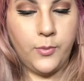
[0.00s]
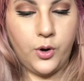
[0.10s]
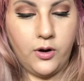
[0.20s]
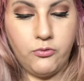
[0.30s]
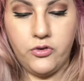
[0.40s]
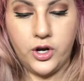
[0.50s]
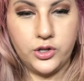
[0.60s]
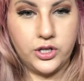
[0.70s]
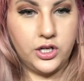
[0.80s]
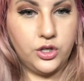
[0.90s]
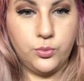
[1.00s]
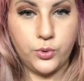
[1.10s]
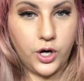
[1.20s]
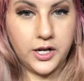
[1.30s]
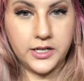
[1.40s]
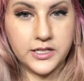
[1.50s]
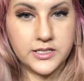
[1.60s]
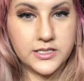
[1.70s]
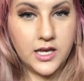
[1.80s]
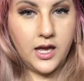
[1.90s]
They're all fairly new
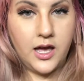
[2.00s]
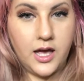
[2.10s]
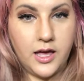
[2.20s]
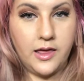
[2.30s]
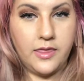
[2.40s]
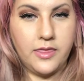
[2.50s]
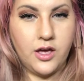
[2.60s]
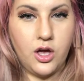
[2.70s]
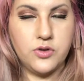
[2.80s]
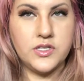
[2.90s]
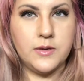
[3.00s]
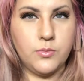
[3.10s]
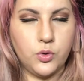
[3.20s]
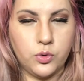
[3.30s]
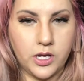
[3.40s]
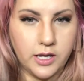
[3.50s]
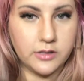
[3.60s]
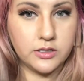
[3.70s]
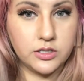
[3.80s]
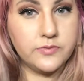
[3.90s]
products. The Jose
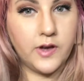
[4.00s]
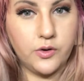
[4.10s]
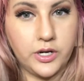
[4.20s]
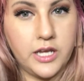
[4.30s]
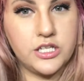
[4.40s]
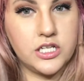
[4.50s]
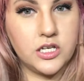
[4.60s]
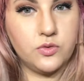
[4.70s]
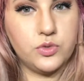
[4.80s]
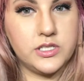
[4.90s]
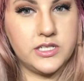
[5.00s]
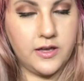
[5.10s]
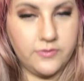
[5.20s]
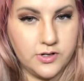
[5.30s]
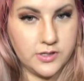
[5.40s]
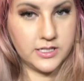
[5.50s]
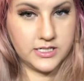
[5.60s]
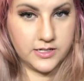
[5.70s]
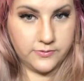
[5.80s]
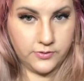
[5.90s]
Moran foundation was definitely
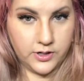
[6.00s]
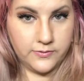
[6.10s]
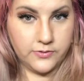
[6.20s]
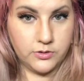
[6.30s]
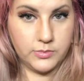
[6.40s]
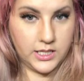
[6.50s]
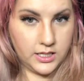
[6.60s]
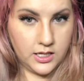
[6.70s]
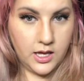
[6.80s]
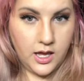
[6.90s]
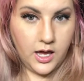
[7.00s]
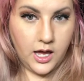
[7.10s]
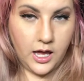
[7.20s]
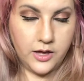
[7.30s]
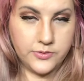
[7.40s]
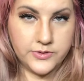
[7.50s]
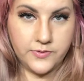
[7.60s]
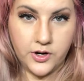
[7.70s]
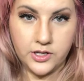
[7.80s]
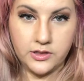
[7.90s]
different for me. It was
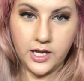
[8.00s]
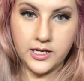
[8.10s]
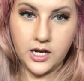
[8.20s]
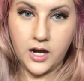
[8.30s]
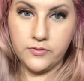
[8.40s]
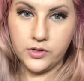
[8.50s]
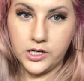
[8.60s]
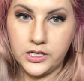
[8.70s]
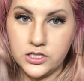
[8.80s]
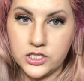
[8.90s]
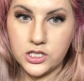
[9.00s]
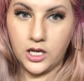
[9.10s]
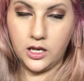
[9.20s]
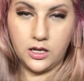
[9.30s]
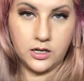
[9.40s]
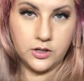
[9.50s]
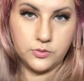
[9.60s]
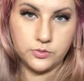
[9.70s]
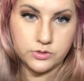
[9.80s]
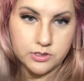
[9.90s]
very light coverage and it
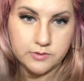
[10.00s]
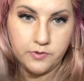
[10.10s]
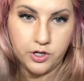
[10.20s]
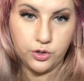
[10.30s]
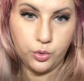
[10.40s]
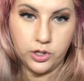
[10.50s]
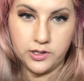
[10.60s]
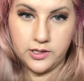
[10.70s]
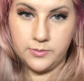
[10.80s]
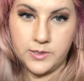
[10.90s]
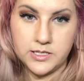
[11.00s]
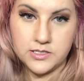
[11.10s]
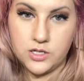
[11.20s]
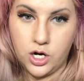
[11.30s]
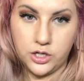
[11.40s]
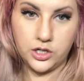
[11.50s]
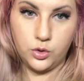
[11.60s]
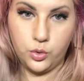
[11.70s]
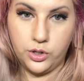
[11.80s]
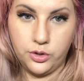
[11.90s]
was very oily because of the argan
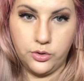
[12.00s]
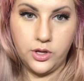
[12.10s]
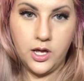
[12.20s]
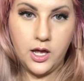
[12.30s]
oil.